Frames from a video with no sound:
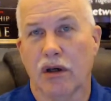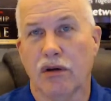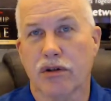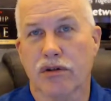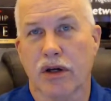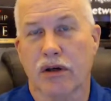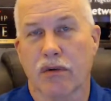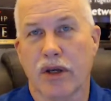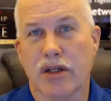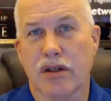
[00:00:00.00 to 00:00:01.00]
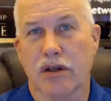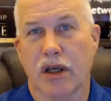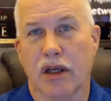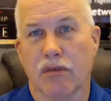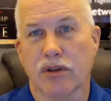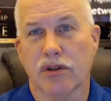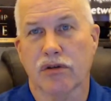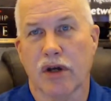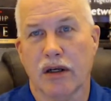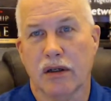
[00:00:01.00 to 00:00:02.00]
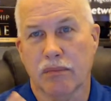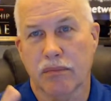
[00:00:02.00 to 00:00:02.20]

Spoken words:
you're trying to reach and what you're trying to